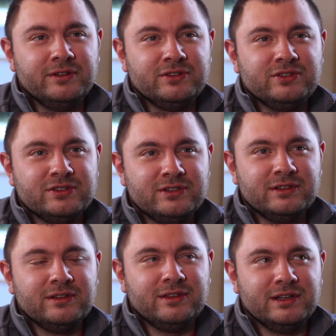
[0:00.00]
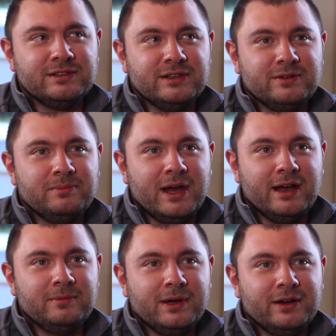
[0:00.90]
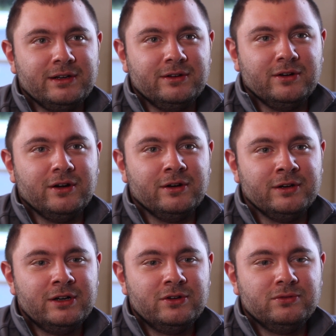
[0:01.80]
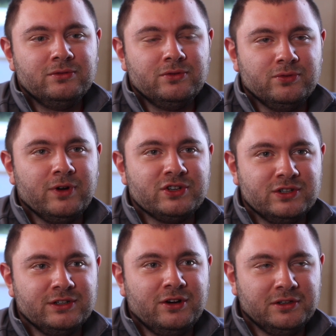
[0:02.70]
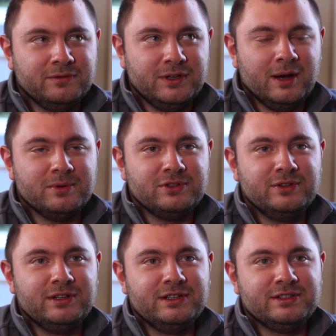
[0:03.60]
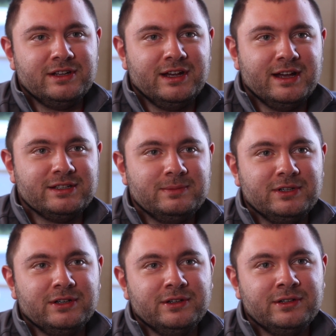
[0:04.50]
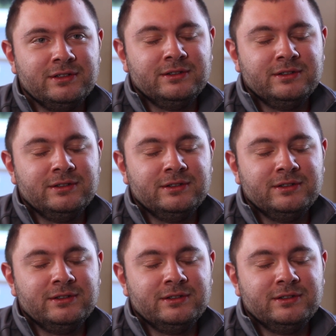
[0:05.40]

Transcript: It's just that the things that are bad about it are crushing all of the opportunities that it has to be good.